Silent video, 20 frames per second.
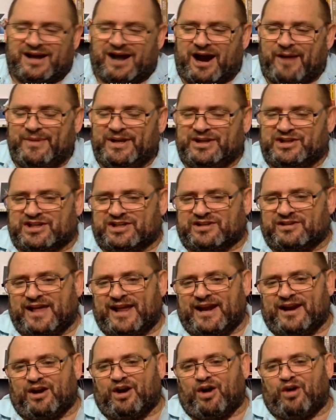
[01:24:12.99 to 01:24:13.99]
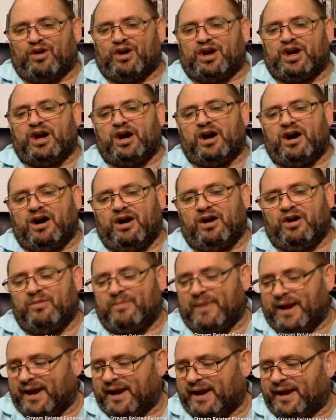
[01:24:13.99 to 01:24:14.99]
I mean, just let it all go,
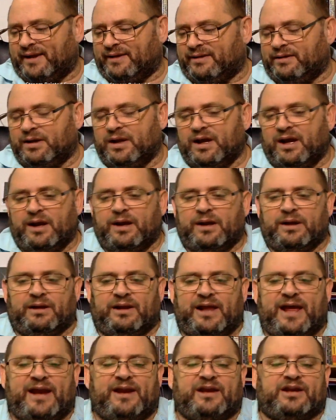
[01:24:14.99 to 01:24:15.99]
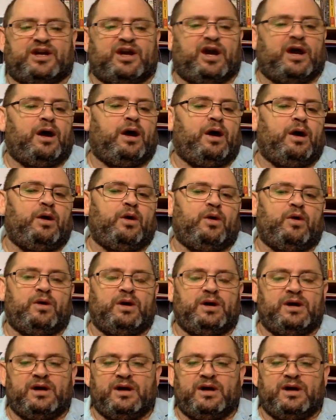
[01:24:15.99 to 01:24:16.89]
man. Let it go.